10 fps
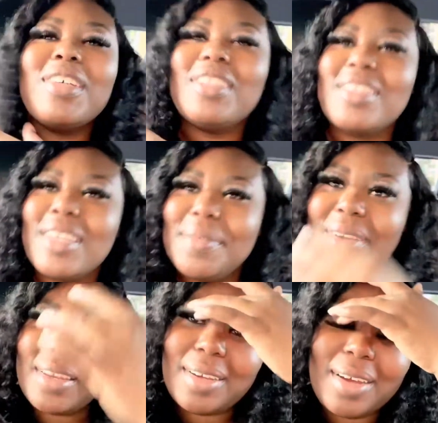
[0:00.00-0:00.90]
sister get
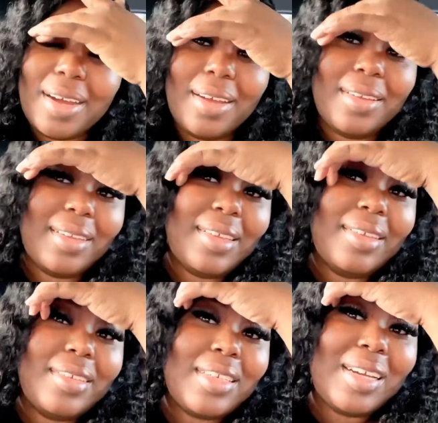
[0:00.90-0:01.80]
back in the car. She
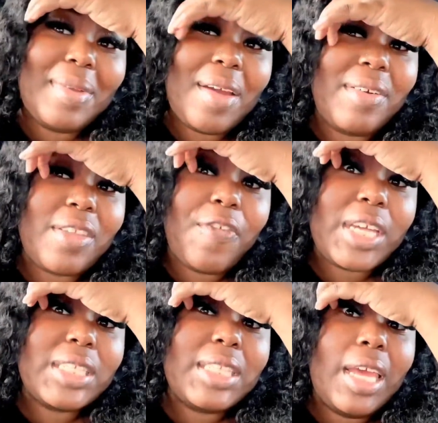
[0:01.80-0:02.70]
gonna be like, what the fuck
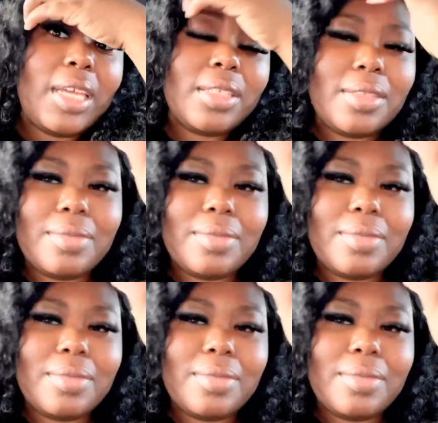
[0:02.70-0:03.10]
is this?